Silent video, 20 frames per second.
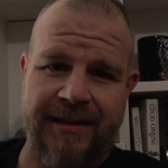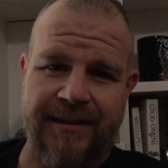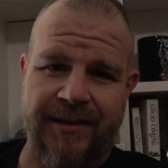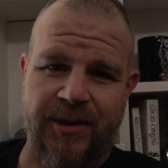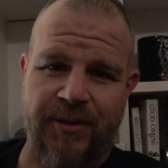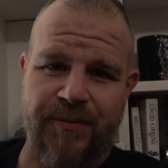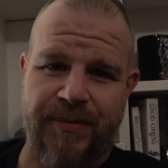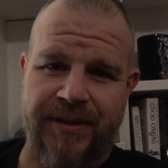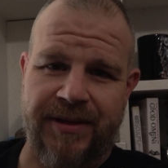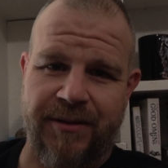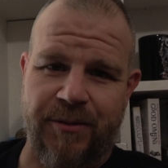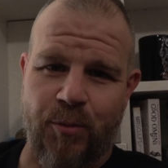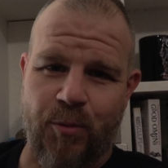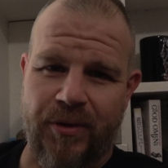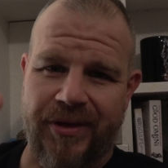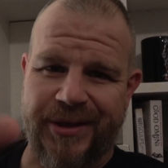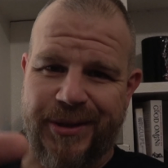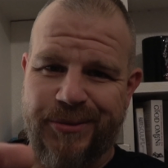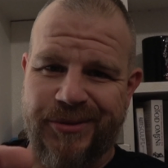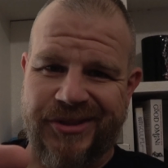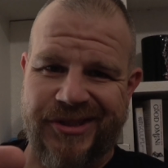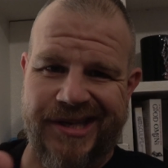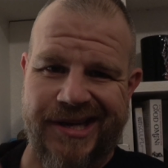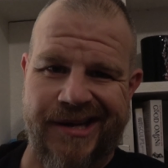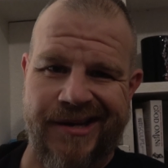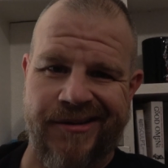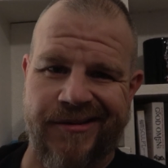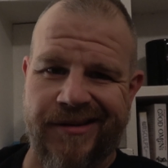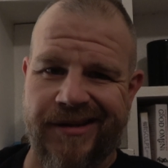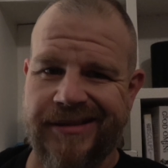A little bit of William
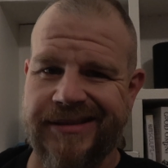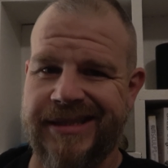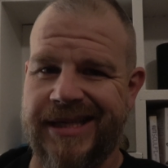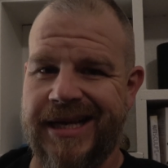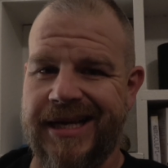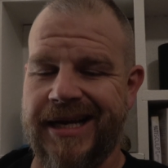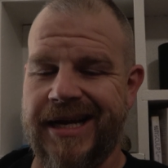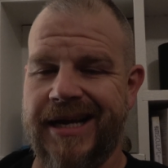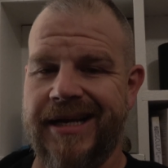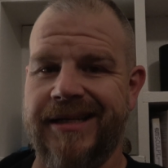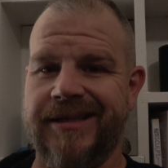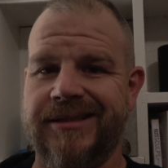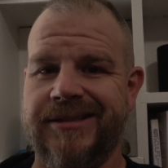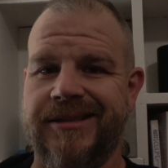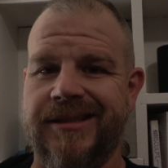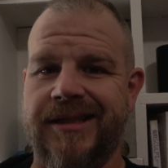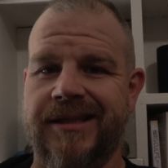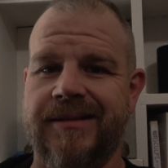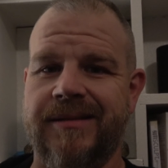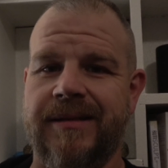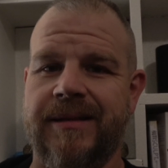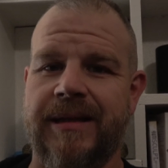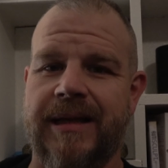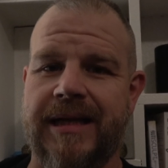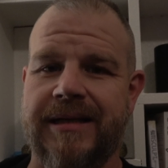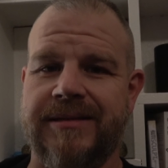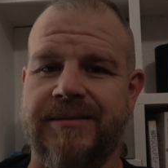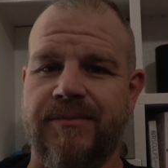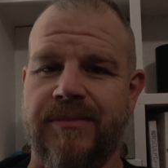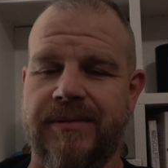Shatner. I'll tag on his shit and
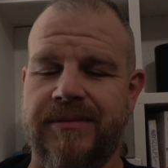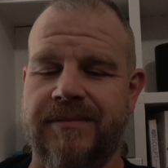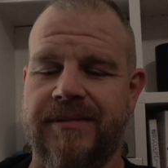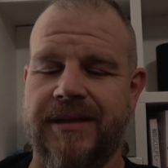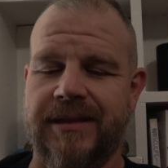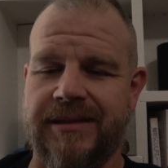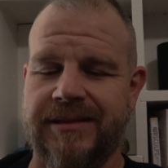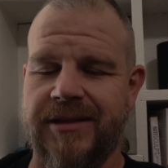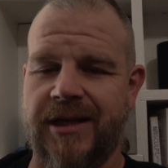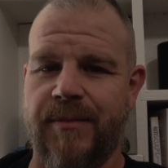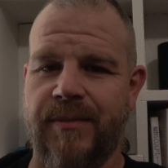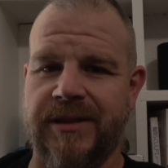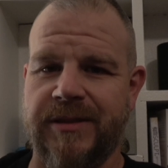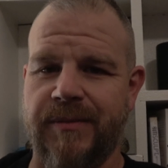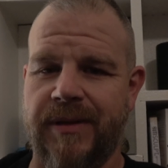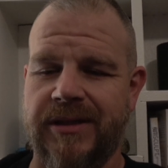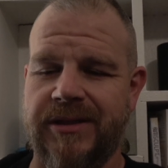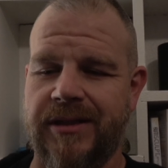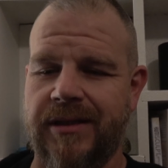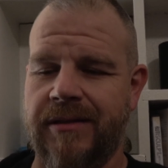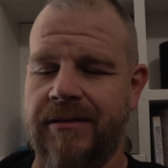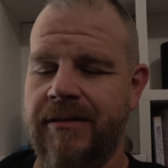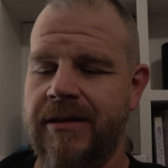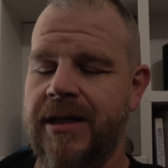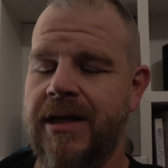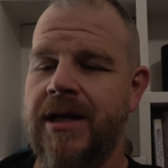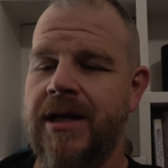add some excitement to my channel.